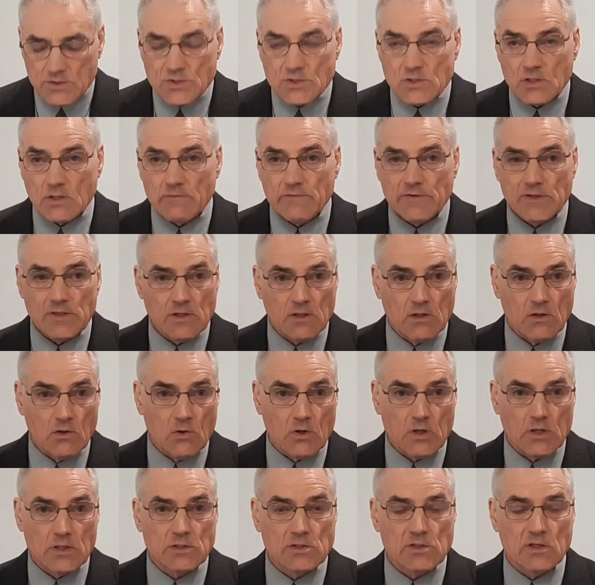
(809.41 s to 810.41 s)
serving the
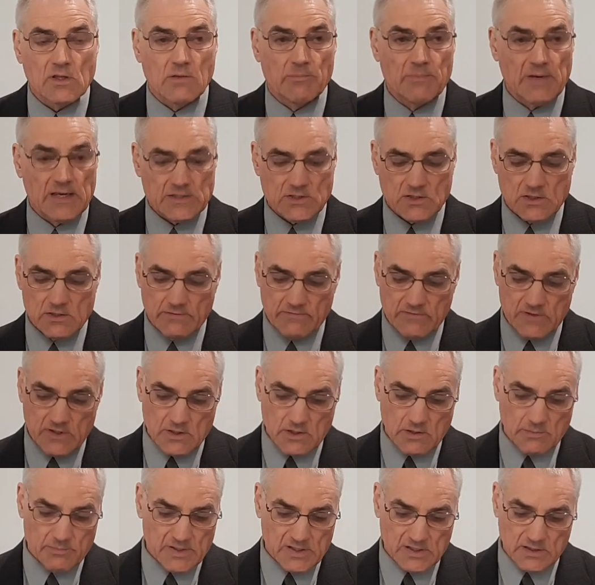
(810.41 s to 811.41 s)
Lord to the best of
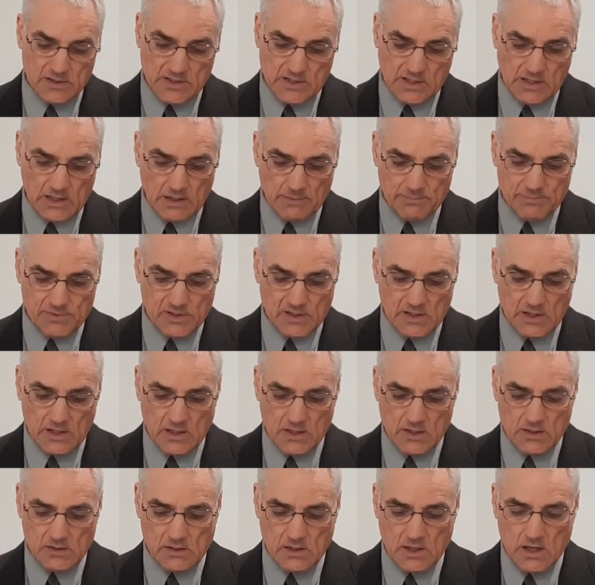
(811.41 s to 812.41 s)
their ability up
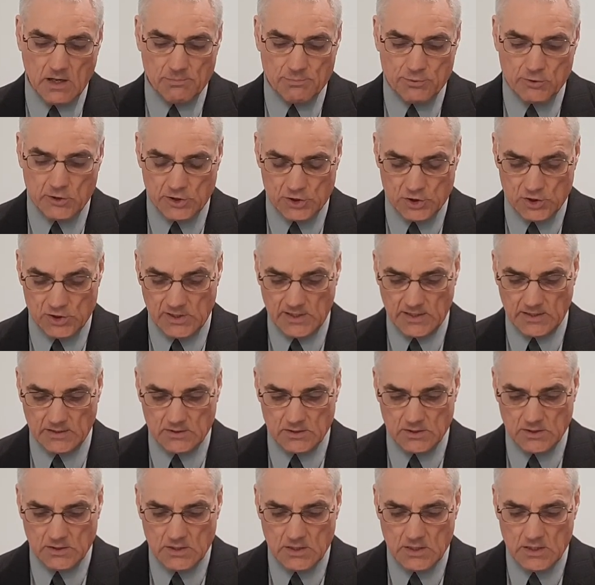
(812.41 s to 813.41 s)
there and
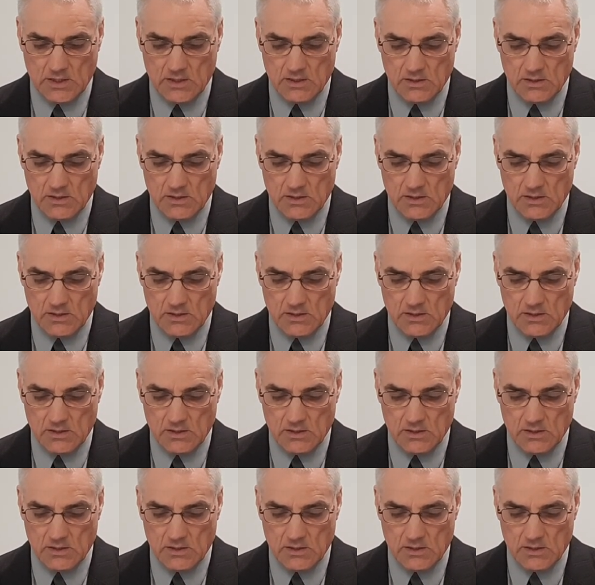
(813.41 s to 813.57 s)
appreciate